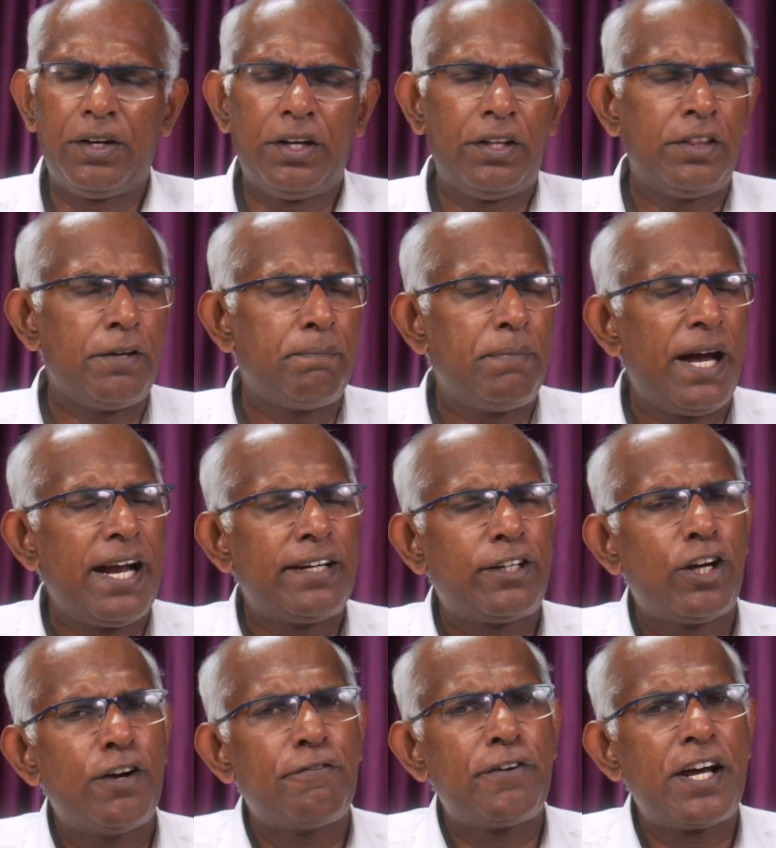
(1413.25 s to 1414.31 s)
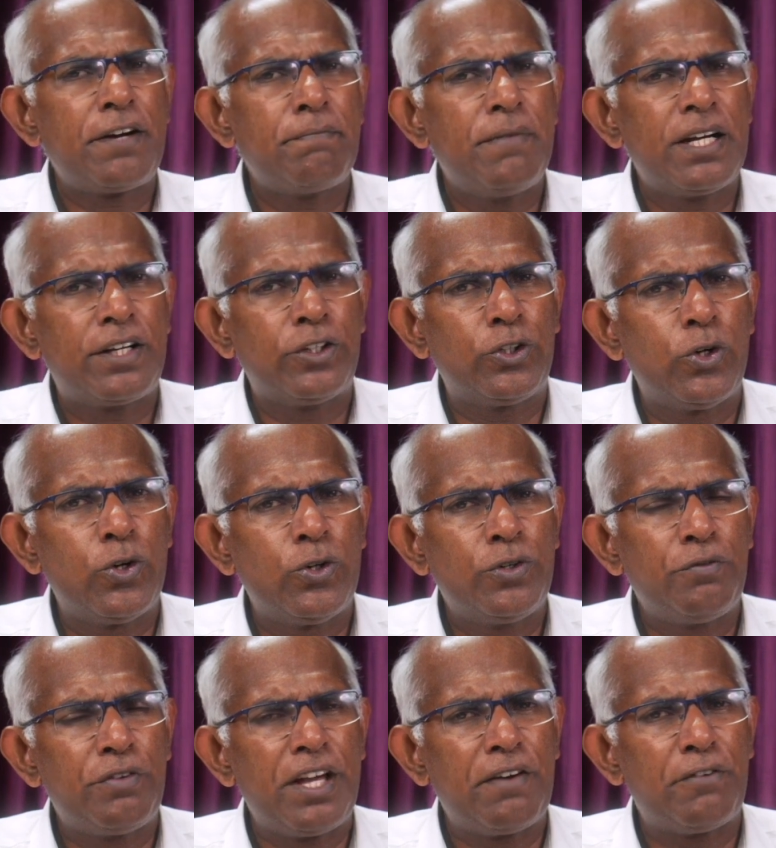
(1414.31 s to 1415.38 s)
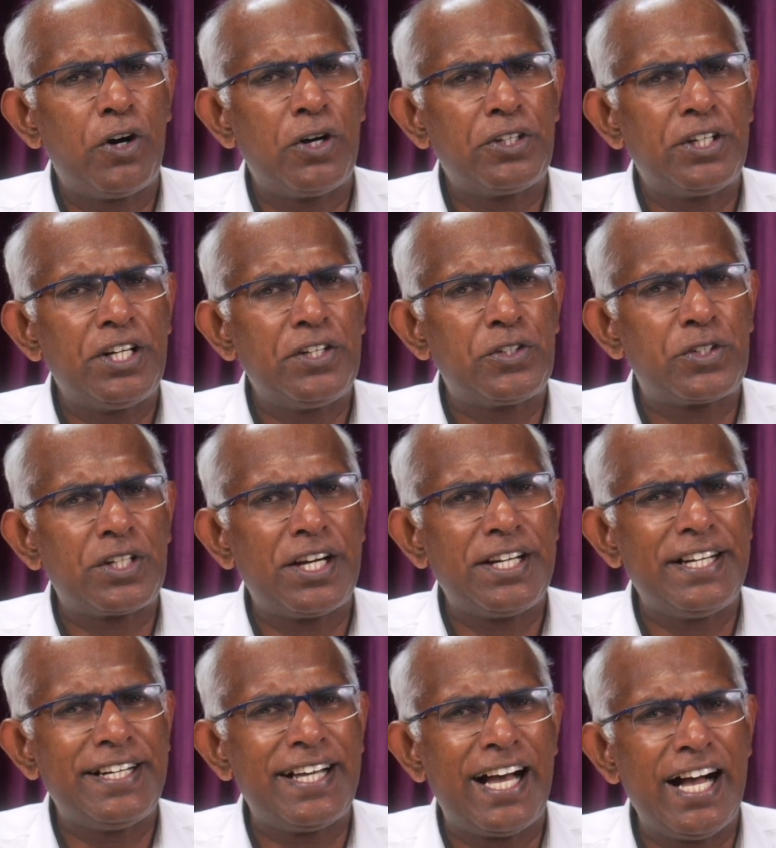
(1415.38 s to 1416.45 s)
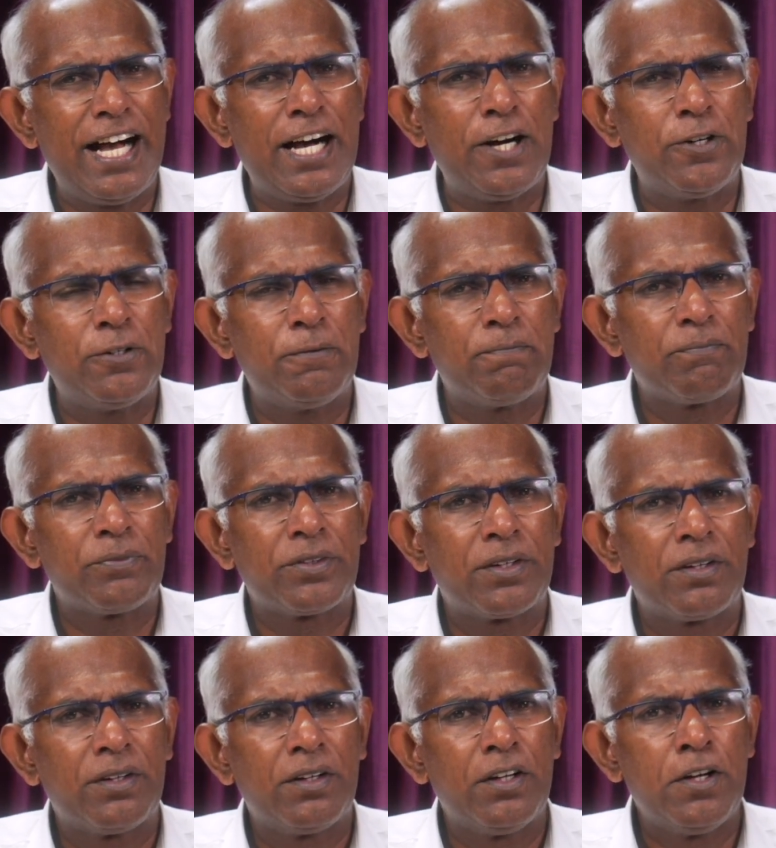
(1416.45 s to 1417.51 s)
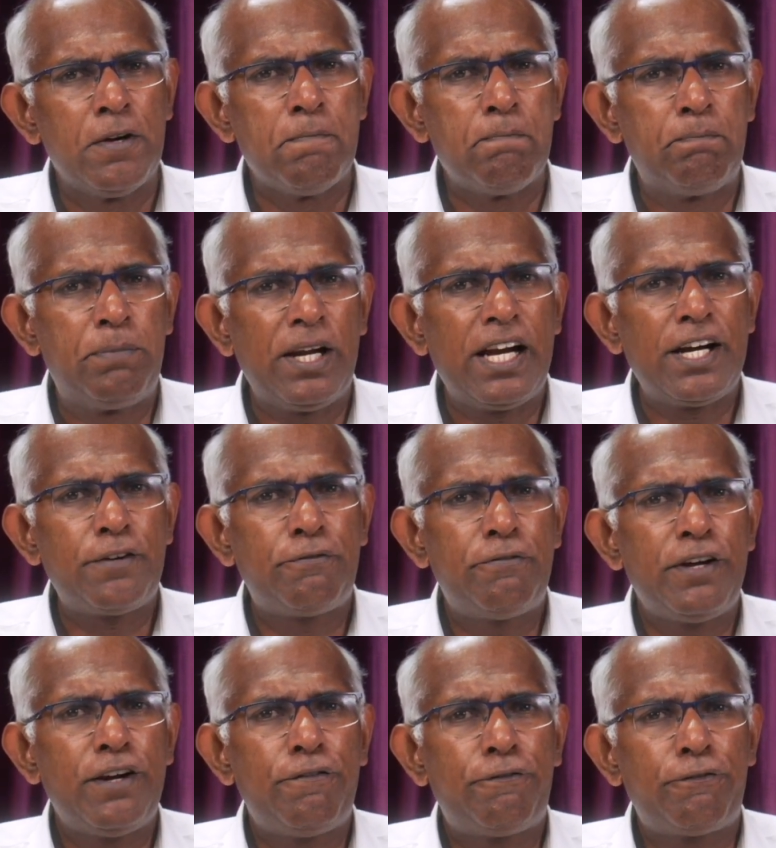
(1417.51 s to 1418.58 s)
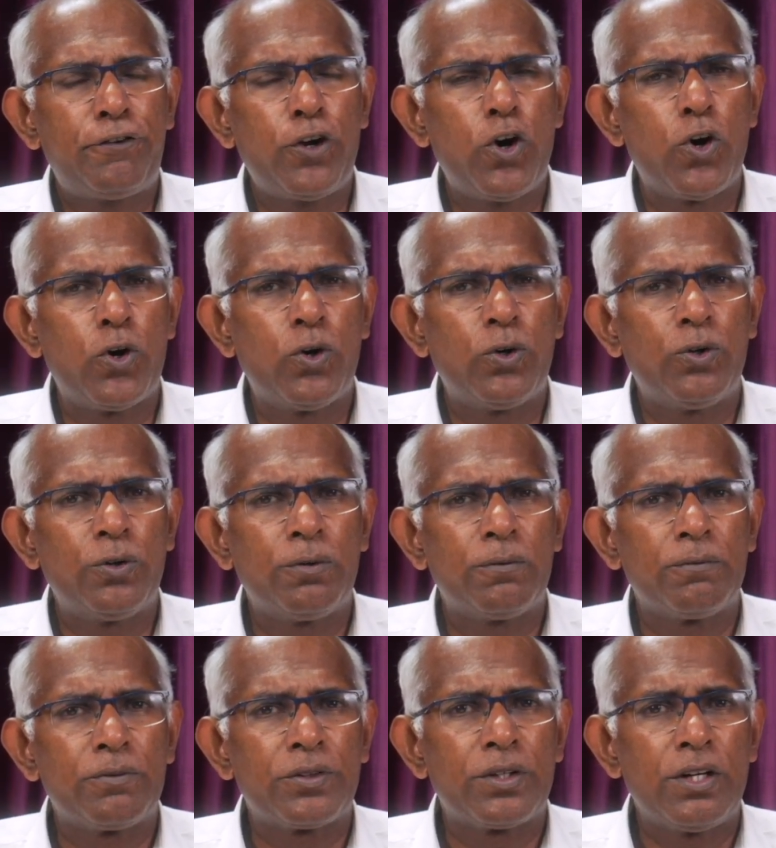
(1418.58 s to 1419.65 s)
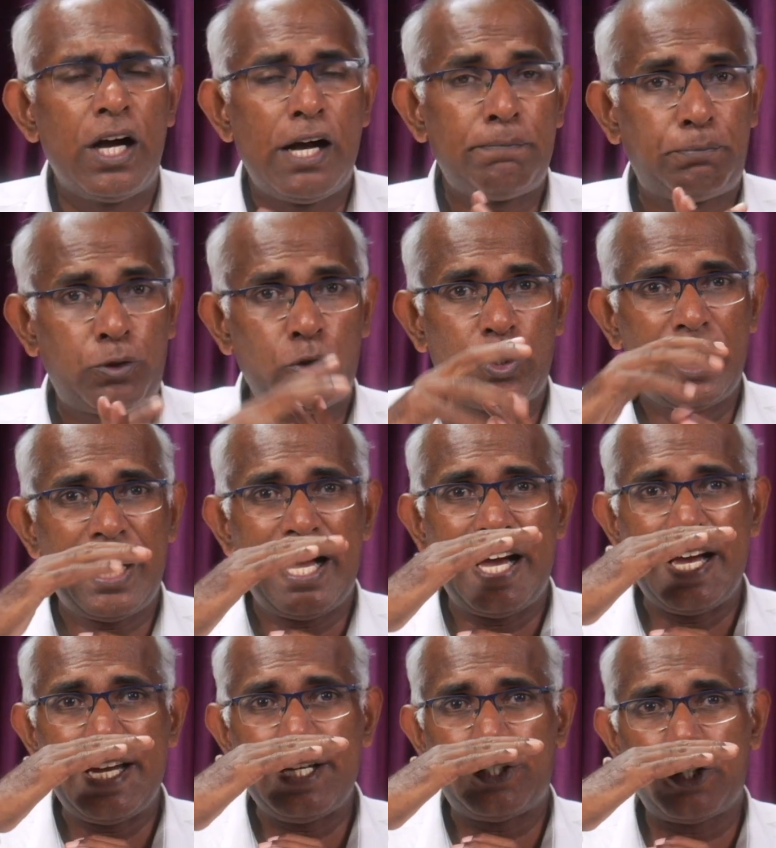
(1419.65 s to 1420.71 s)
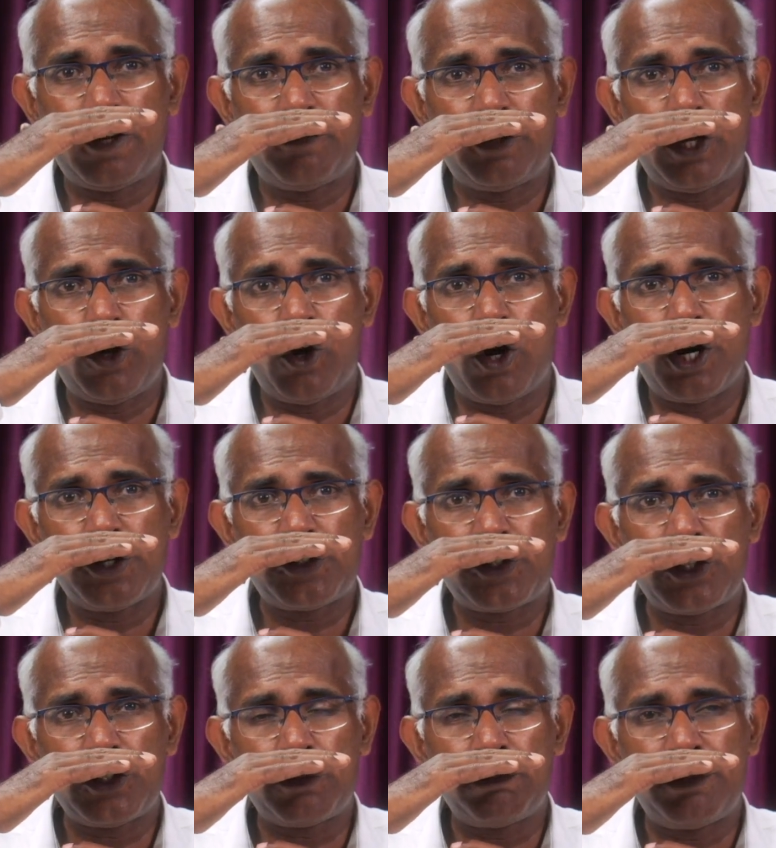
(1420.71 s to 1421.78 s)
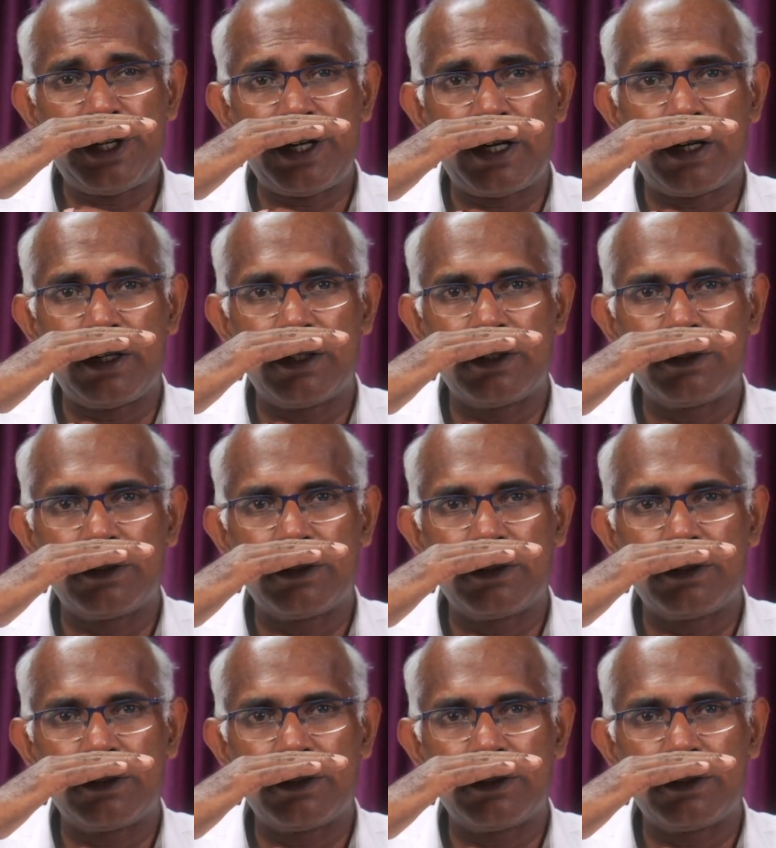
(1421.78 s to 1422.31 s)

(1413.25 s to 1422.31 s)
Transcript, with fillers: In the Battle of Armageddon, we have already studied how blood will flow up to the height of the horse's bridle.